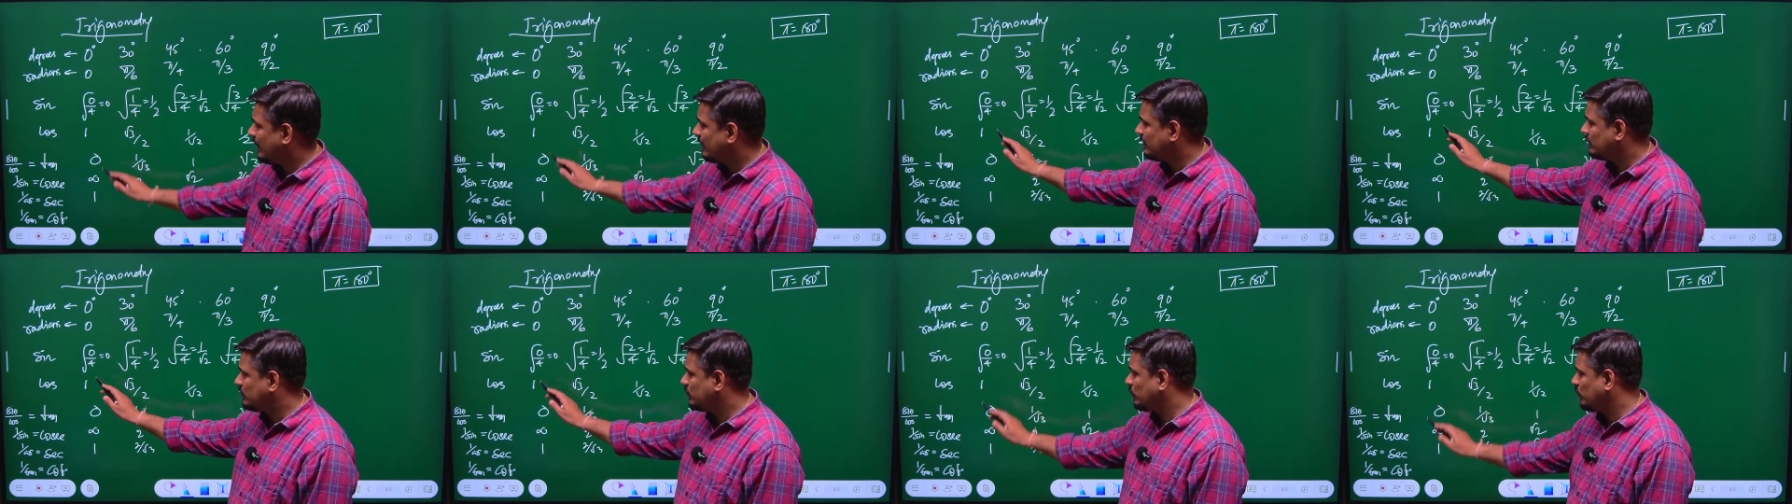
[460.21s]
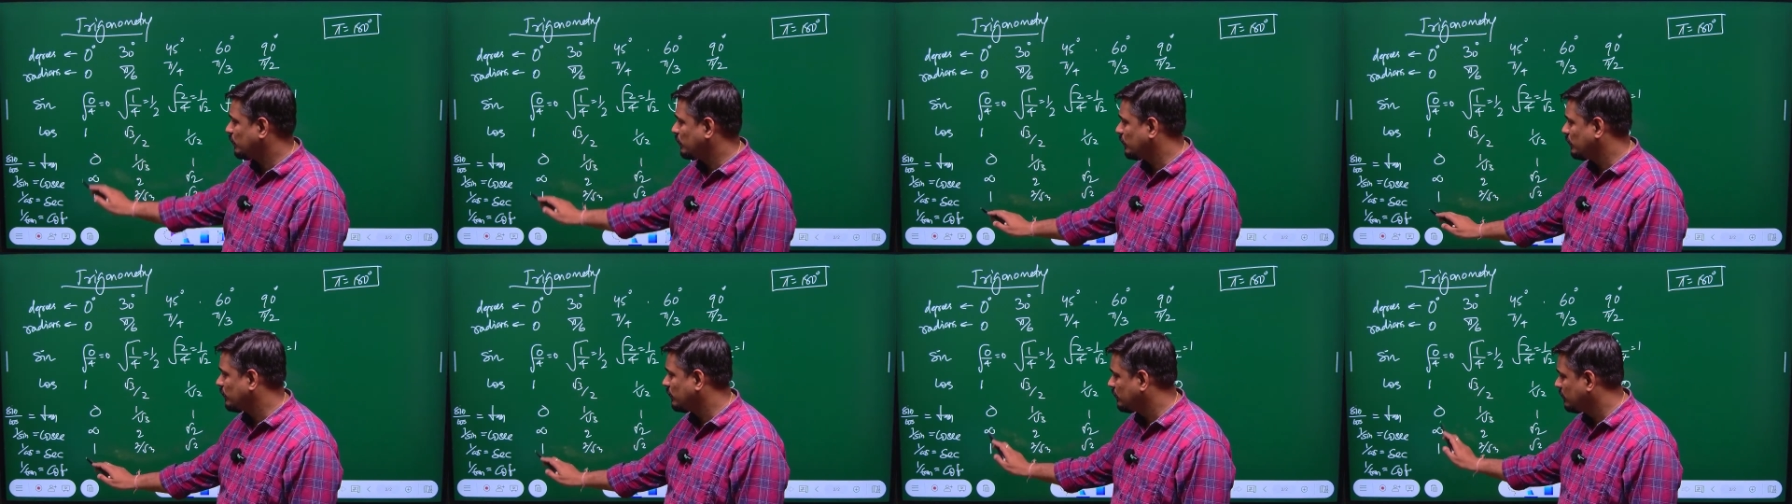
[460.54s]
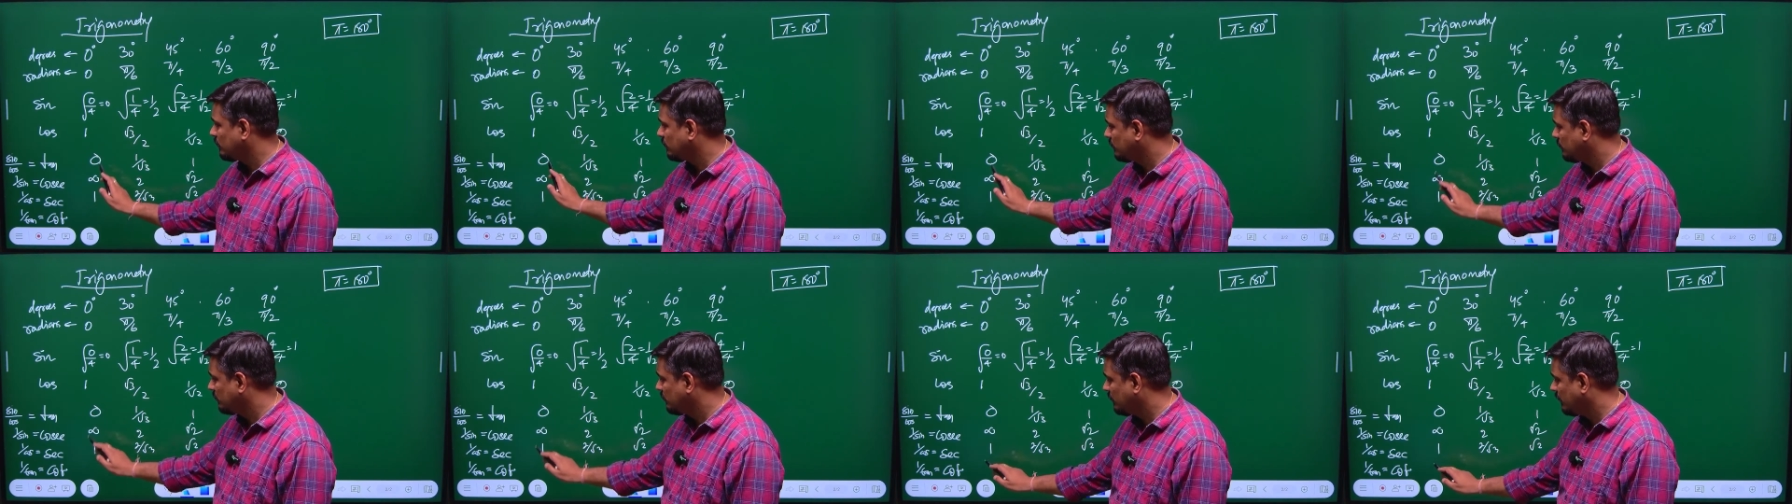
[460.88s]
So
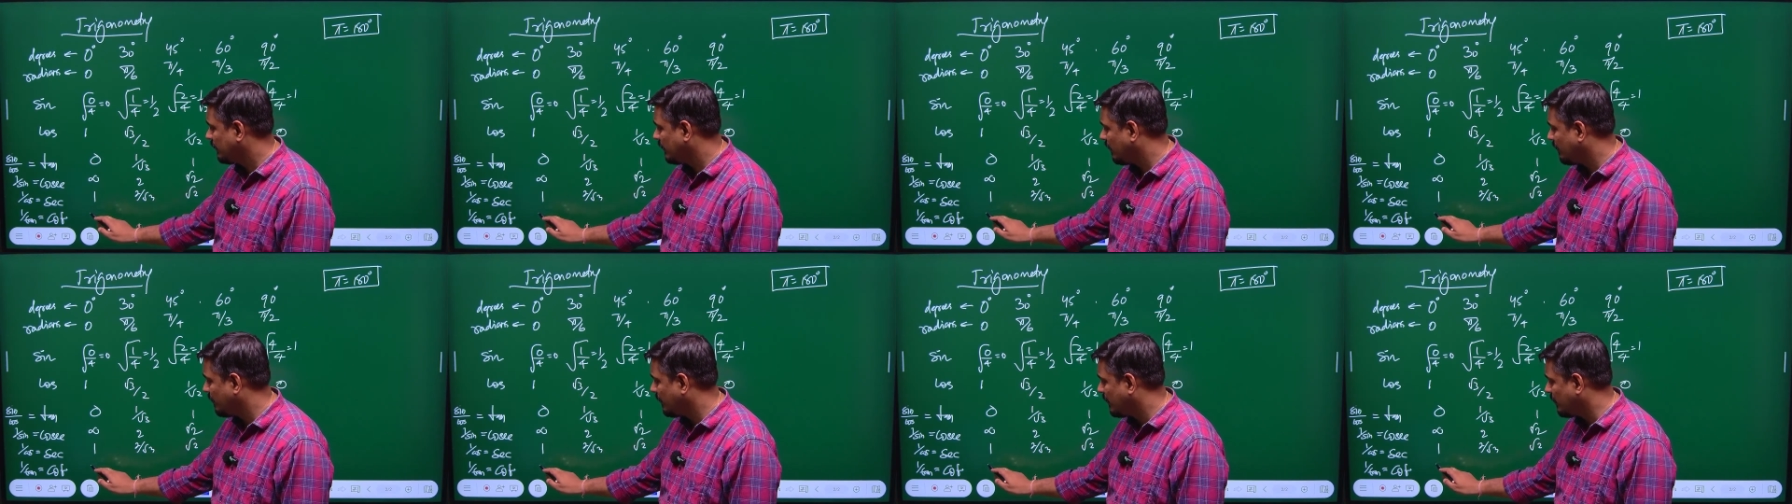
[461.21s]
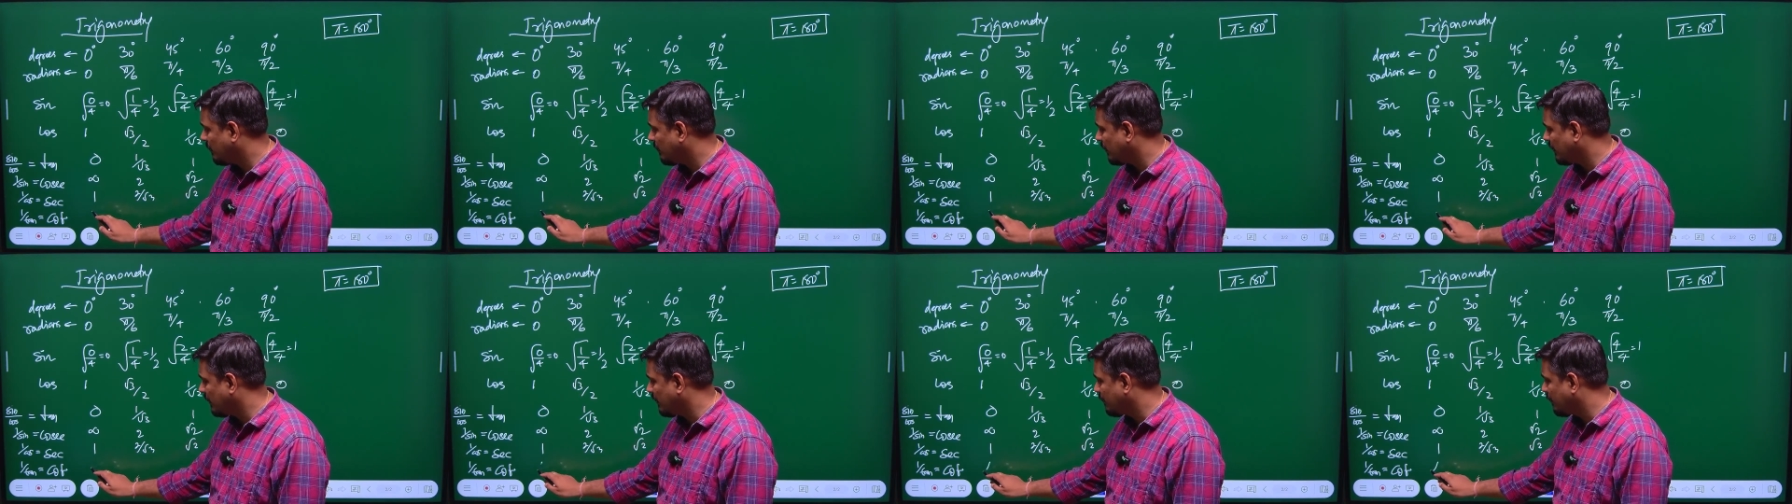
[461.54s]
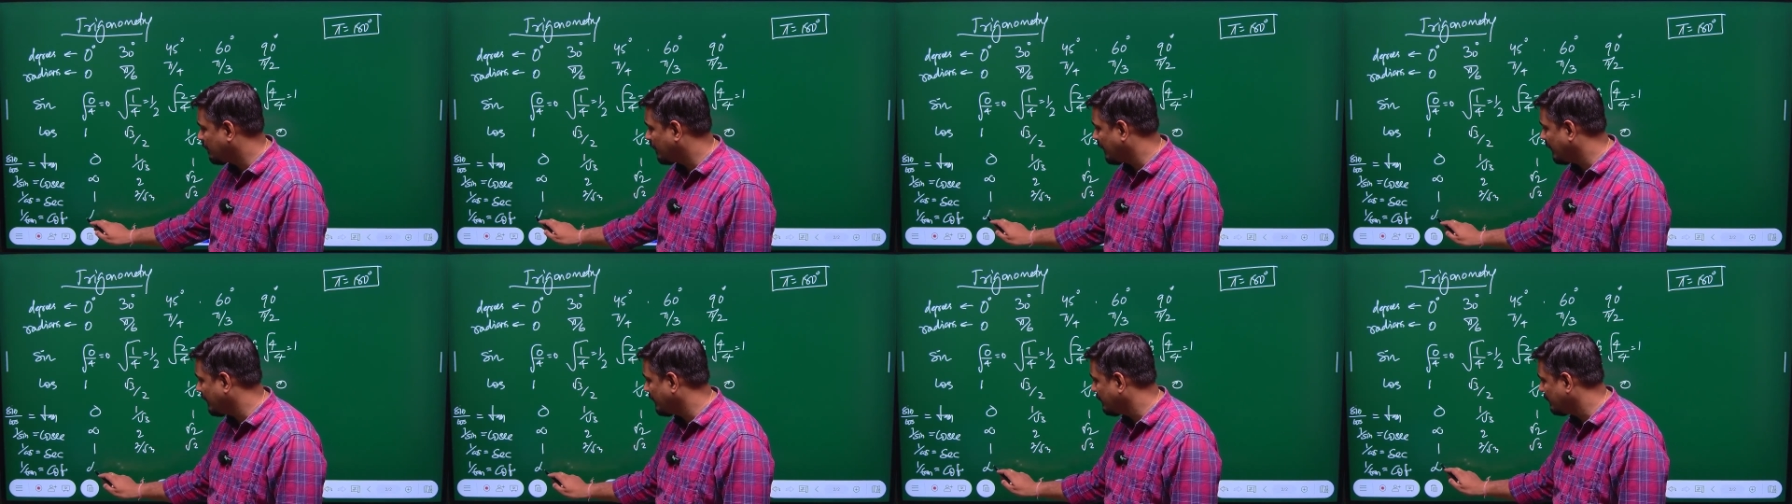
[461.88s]
it will become
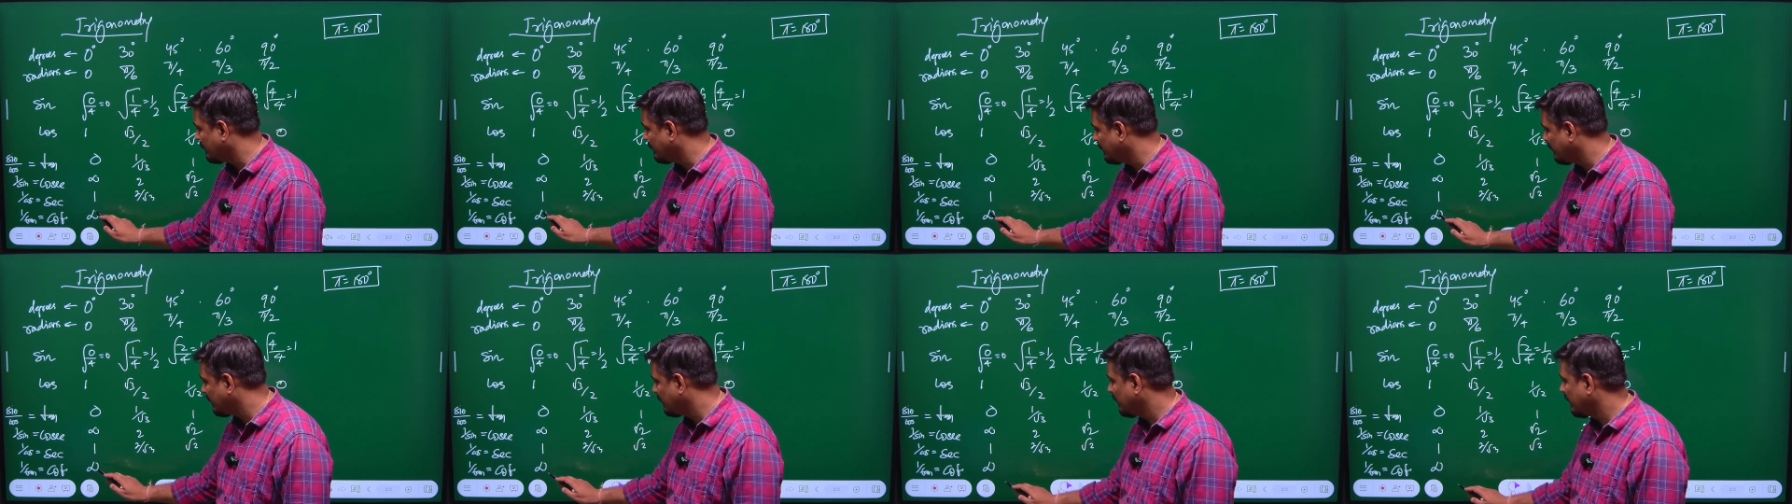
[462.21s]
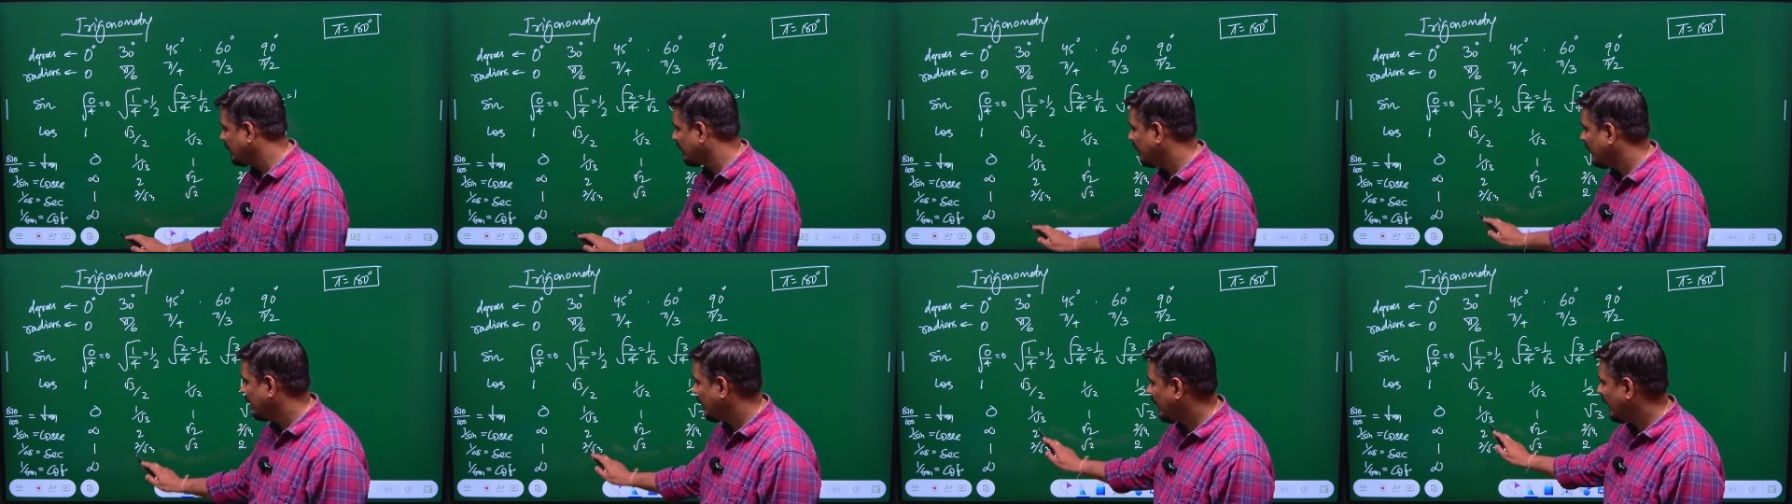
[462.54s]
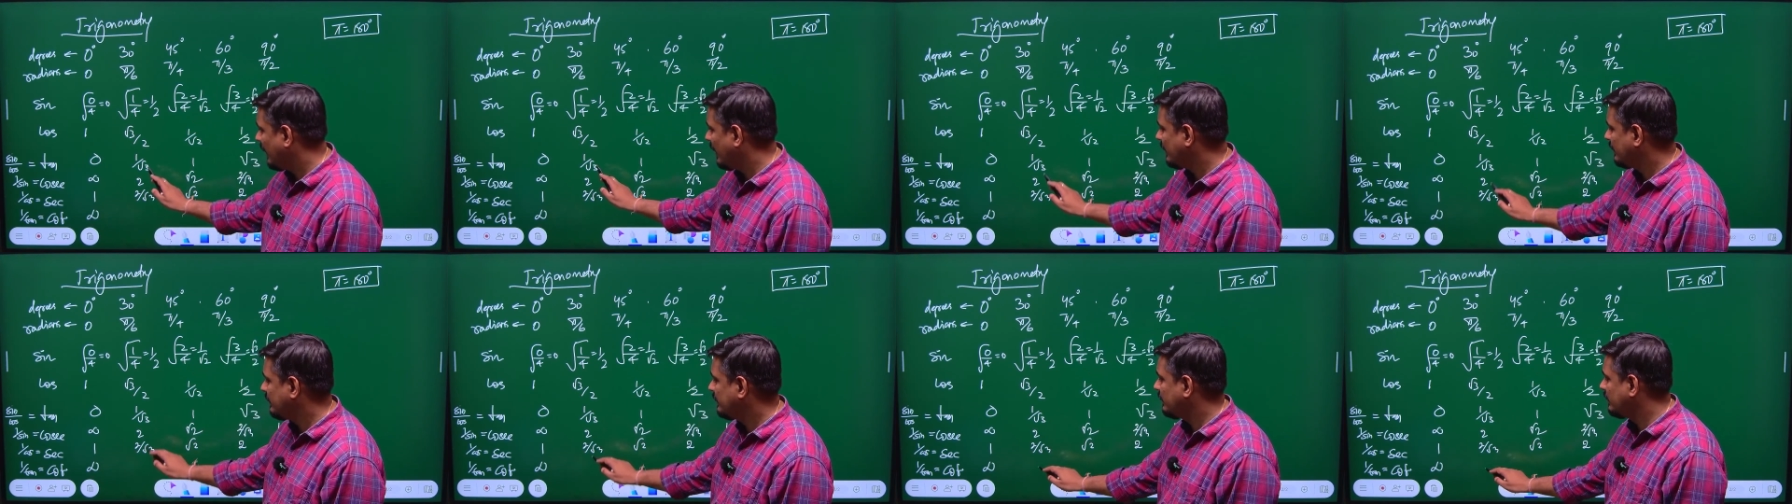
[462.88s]
undefined. And
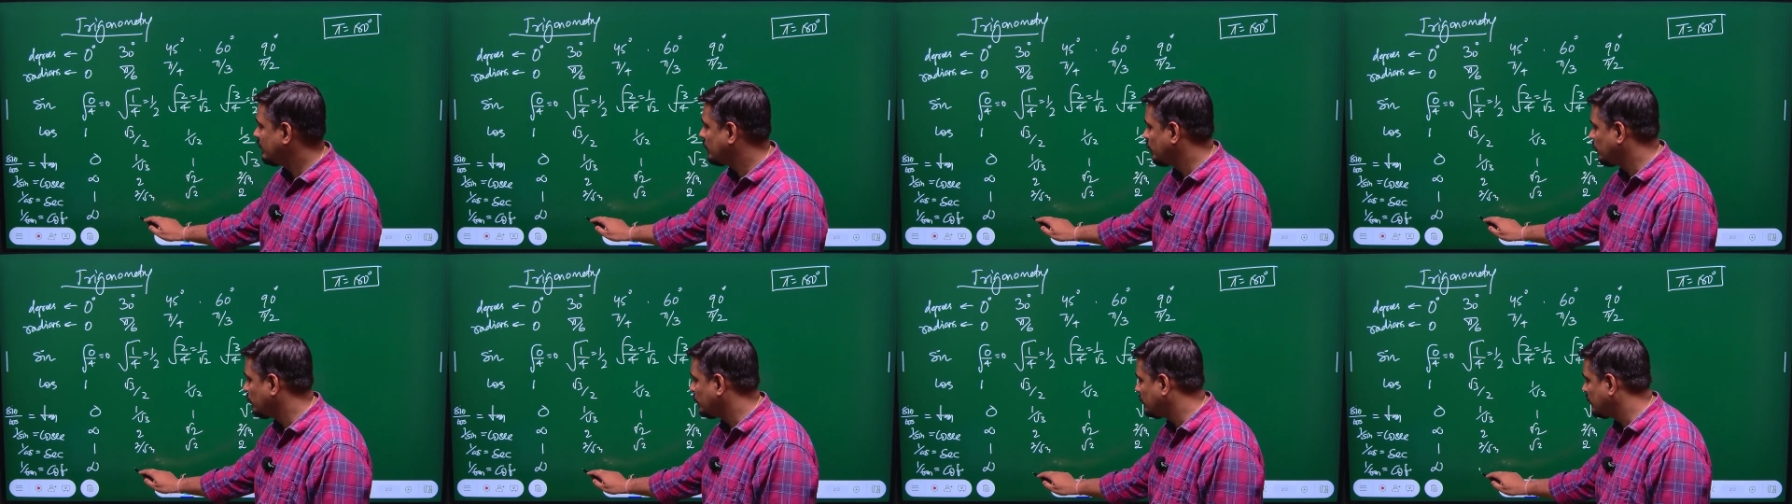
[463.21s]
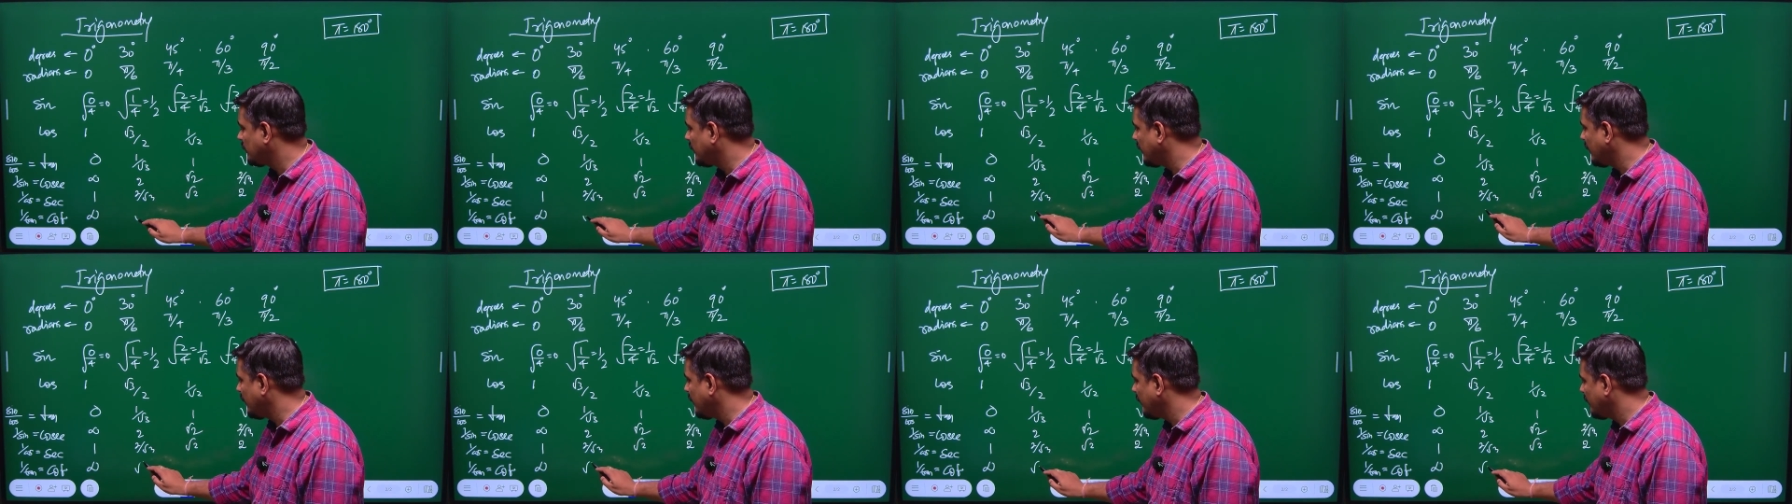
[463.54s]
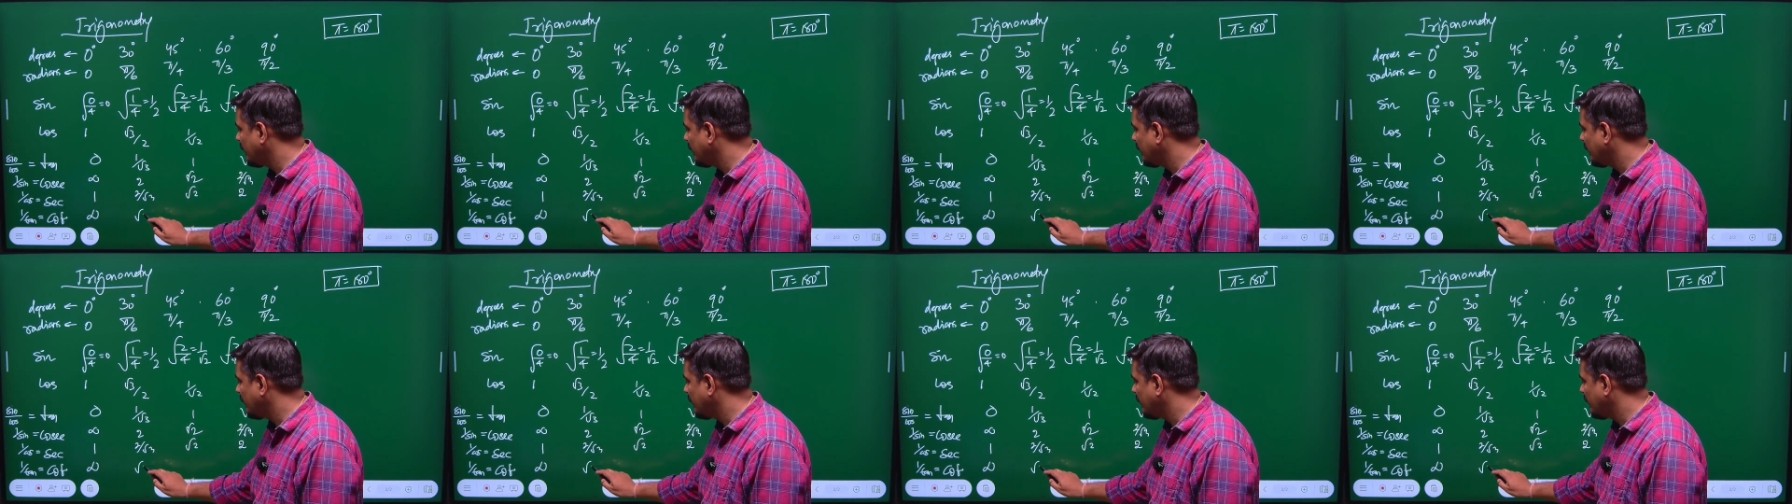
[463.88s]
then root 3.